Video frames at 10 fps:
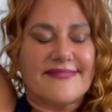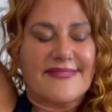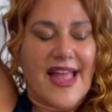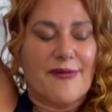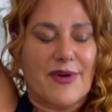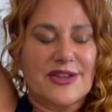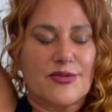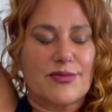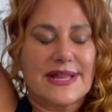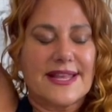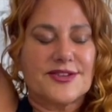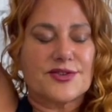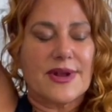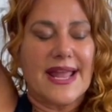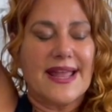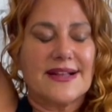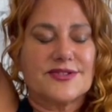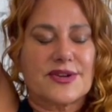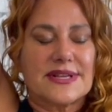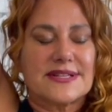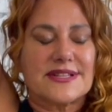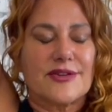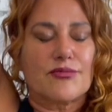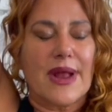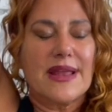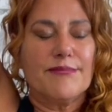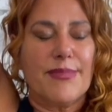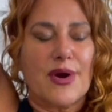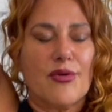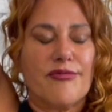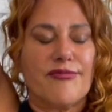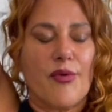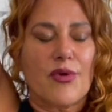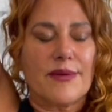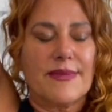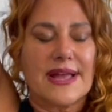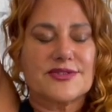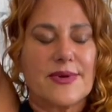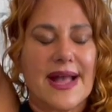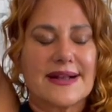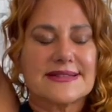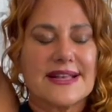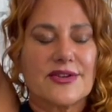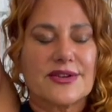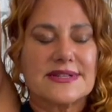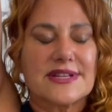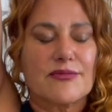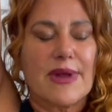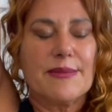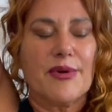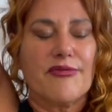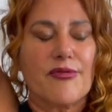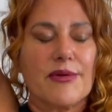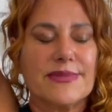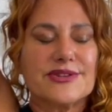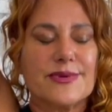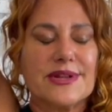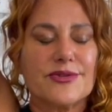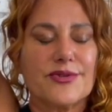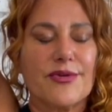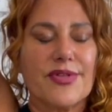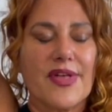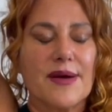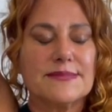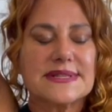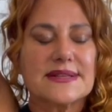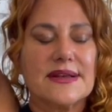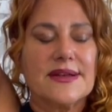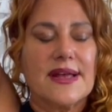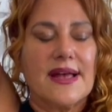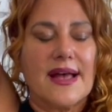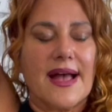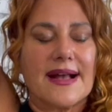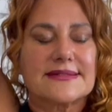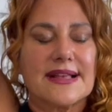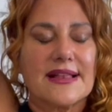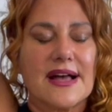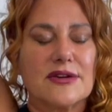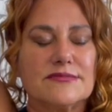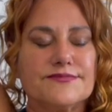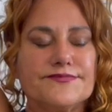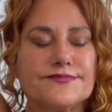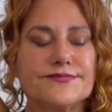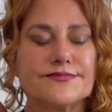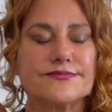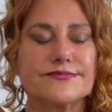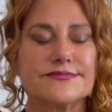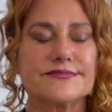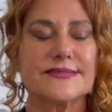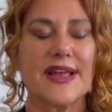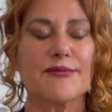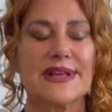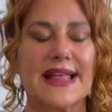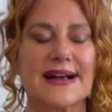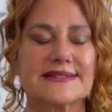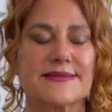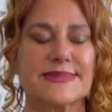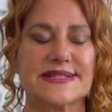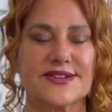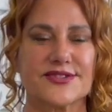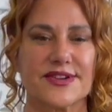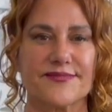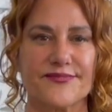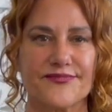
And when you release your hands, you're going to see a rainbow form. As you exhale, you're going to see a rainbow form between your two thumbs. Exhale out and relax the position.